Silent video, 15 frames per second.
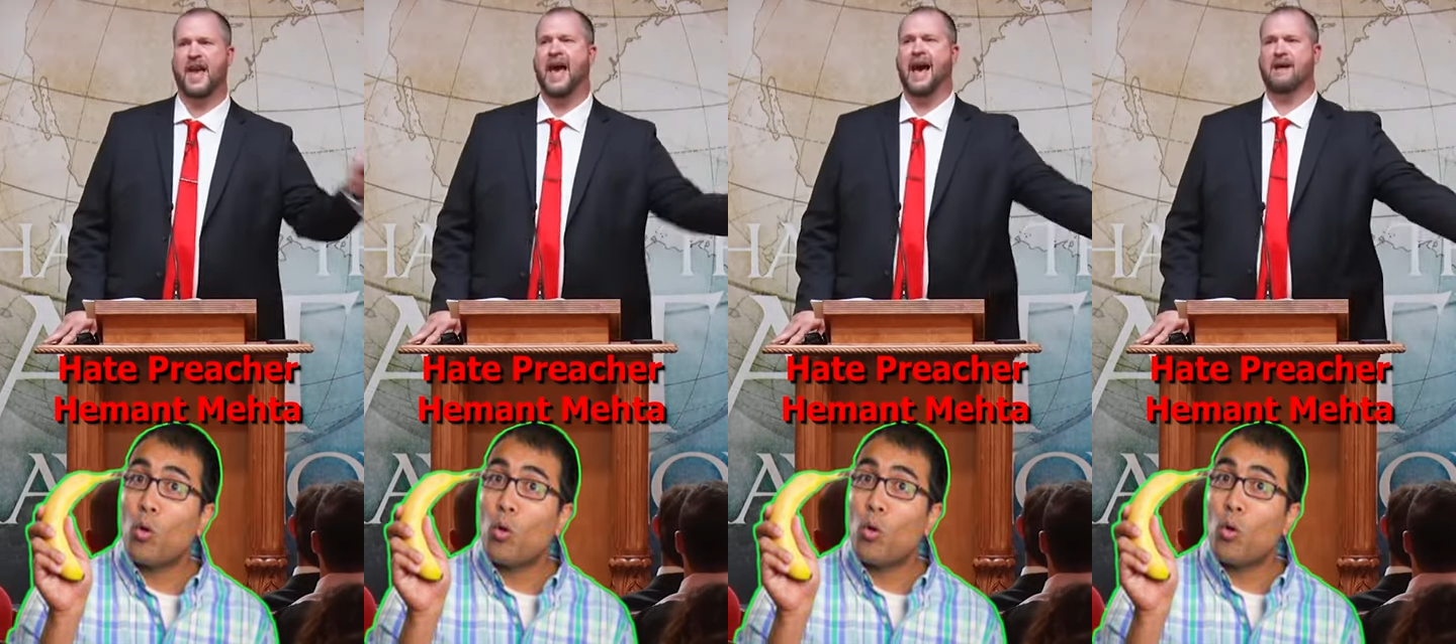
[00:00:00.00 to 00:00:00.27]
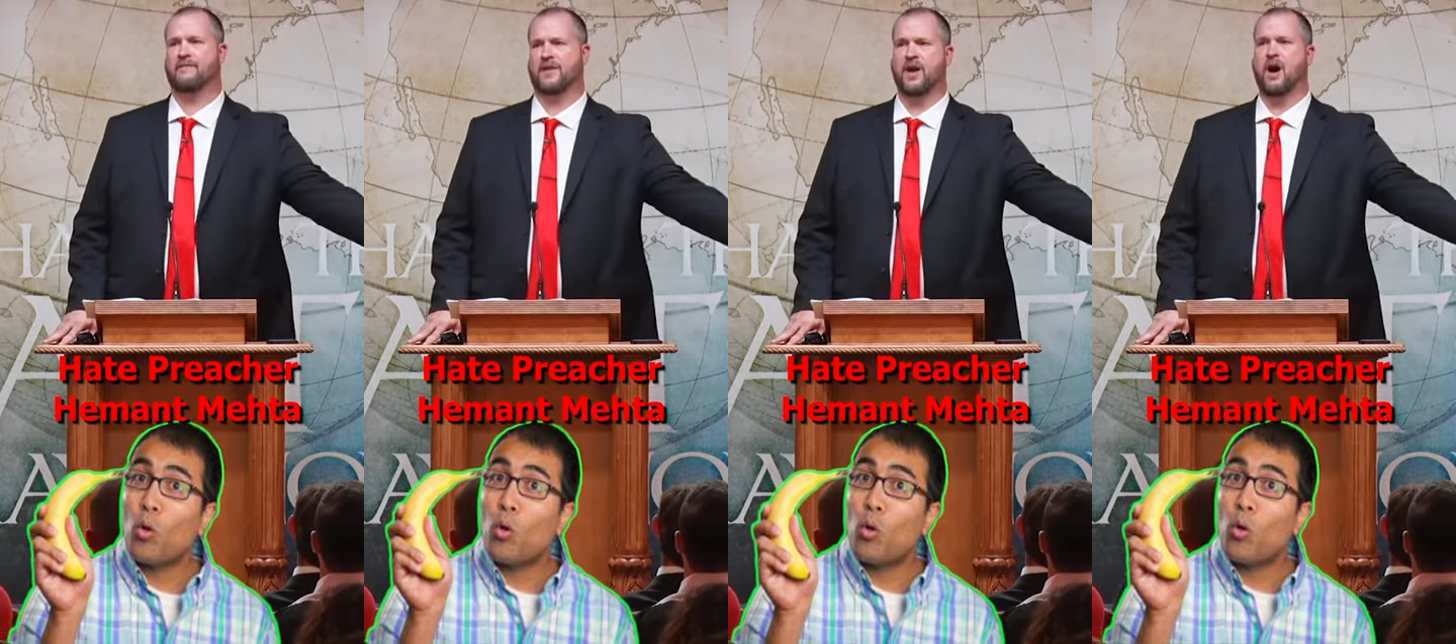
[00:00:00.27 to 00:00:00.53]

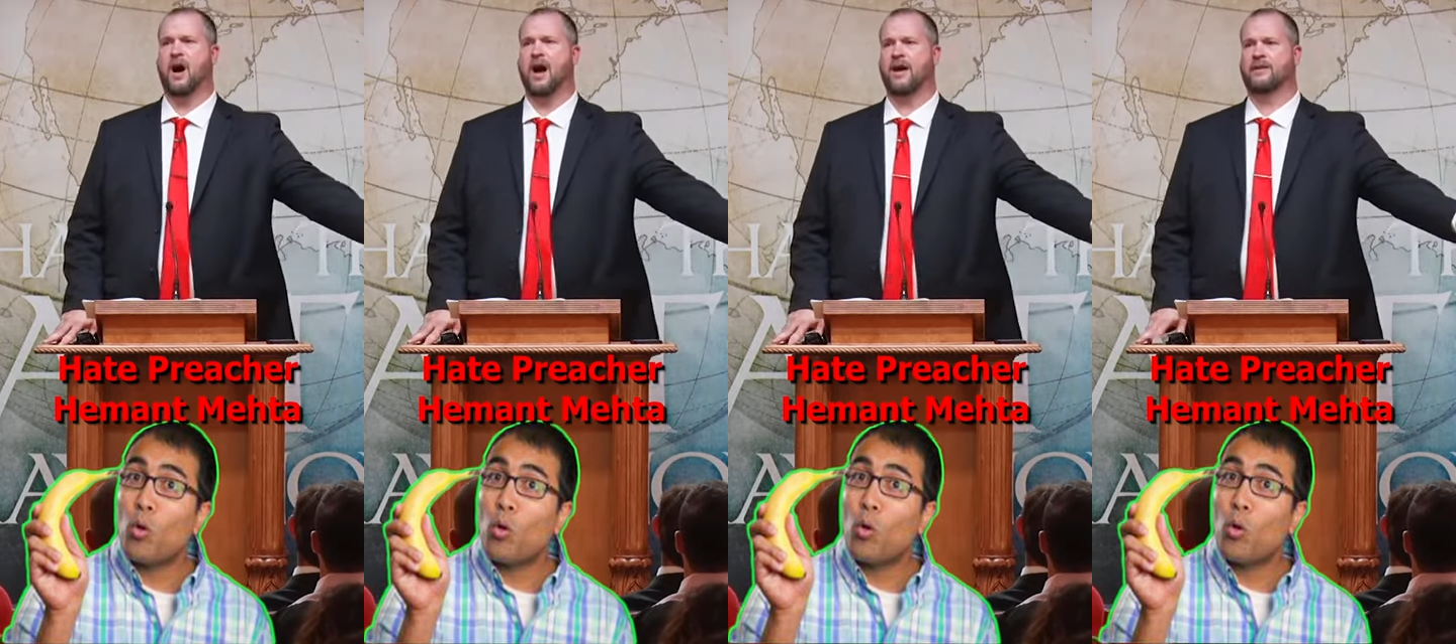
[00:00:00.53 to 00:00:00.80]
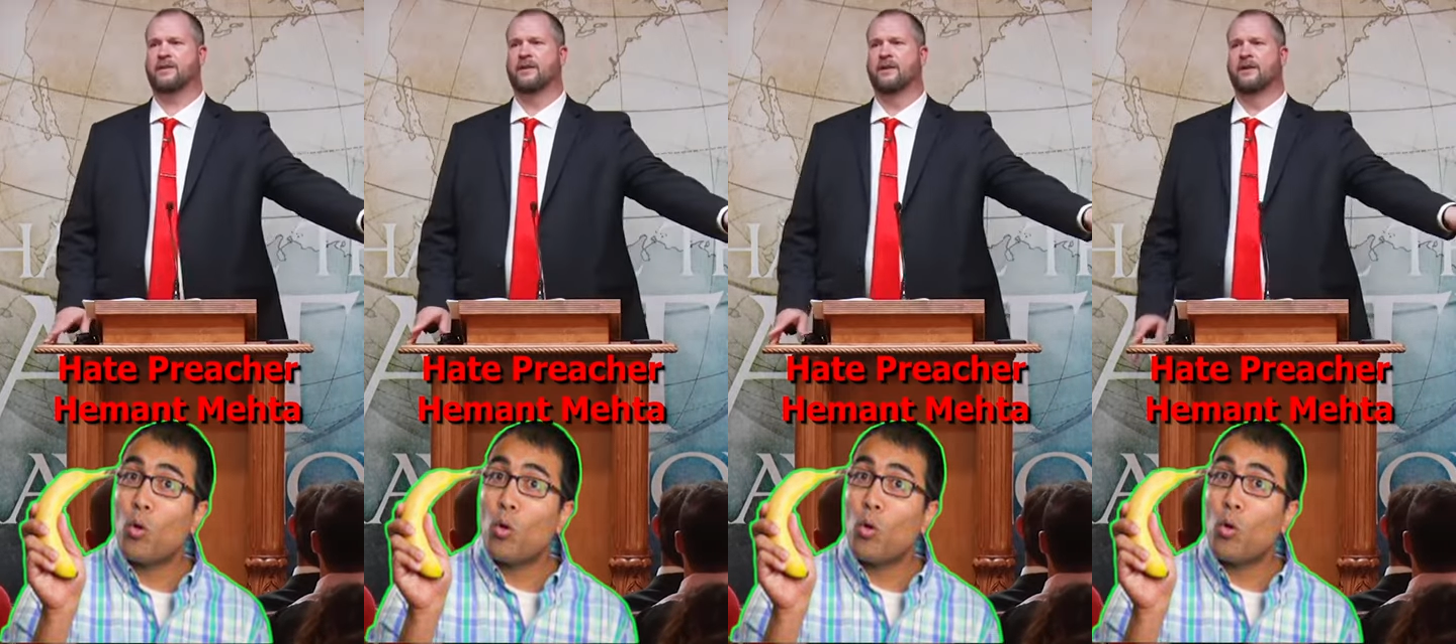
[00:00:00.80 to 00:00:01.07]

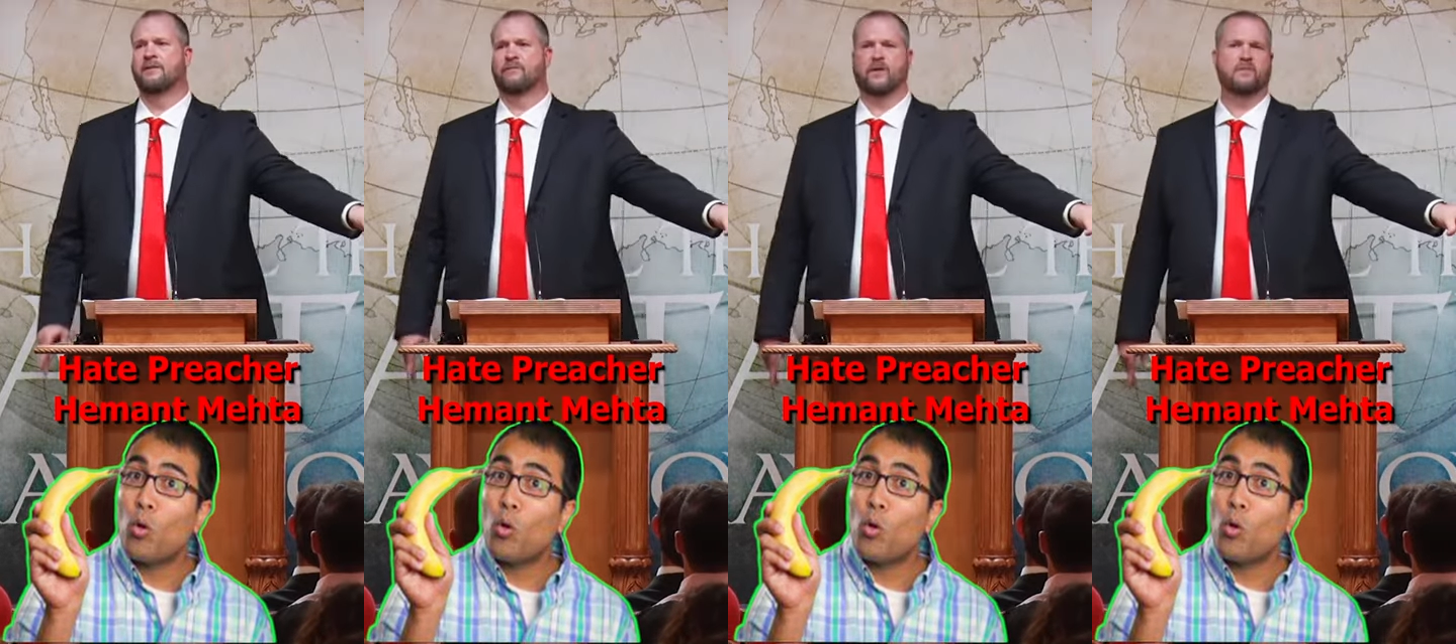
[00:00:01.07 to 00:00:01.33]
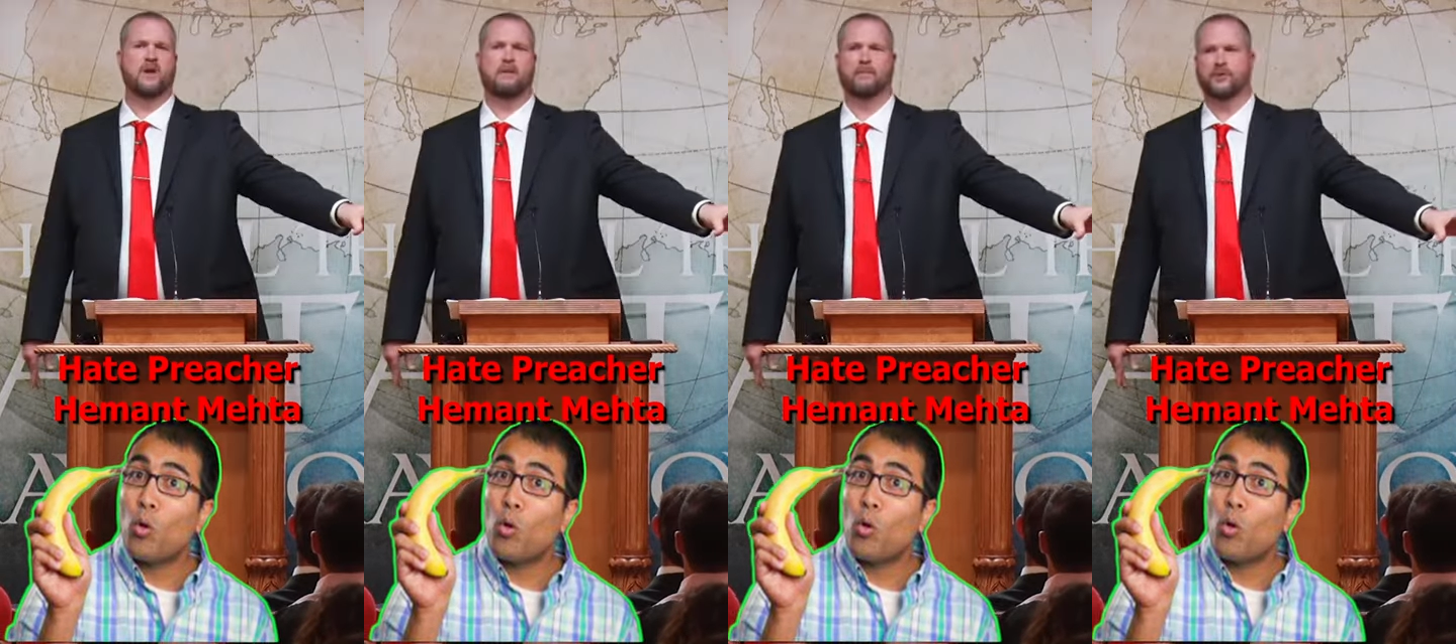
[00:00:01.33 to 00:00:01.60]
caveat
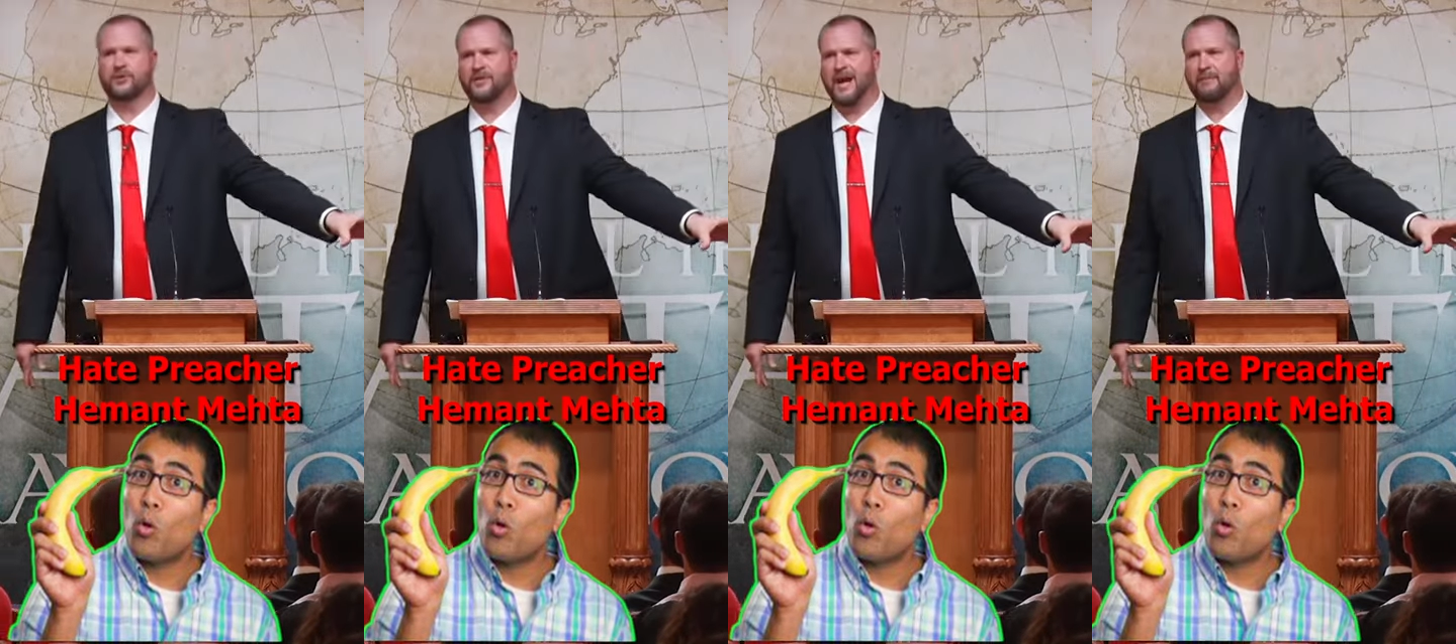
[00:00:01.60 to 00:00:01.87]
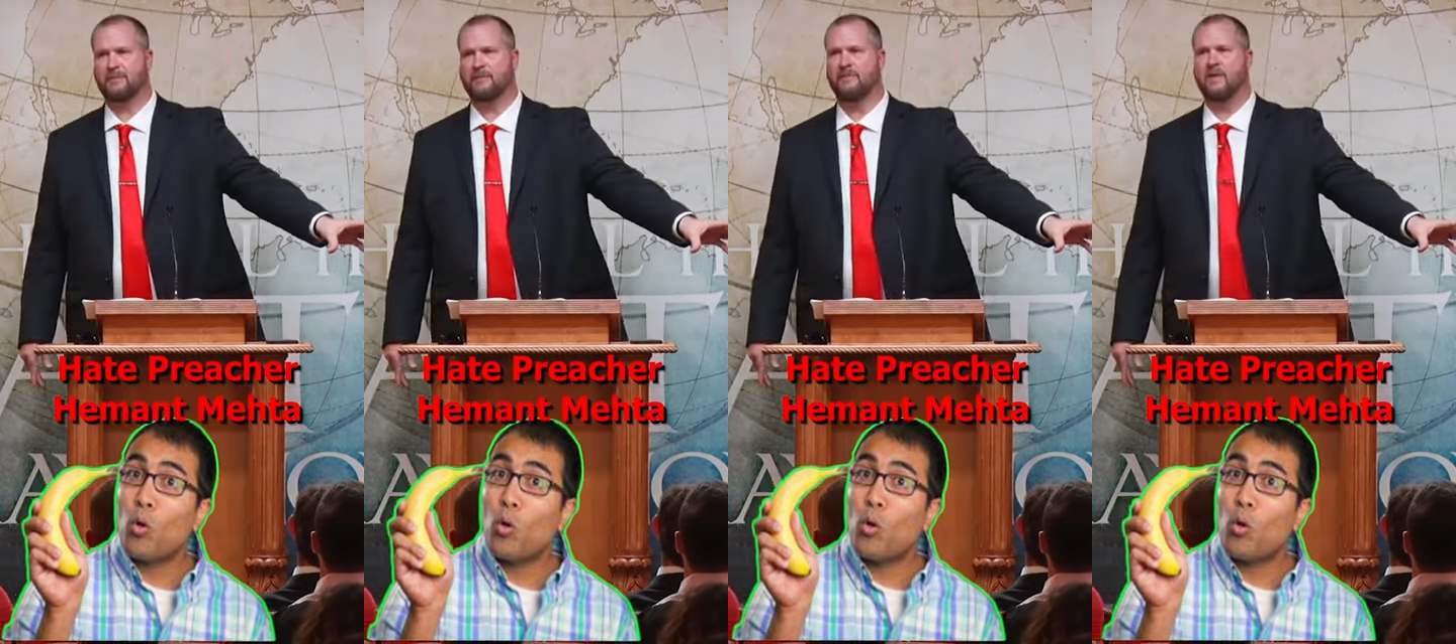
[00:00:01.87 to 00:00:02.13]
from Numbers chapter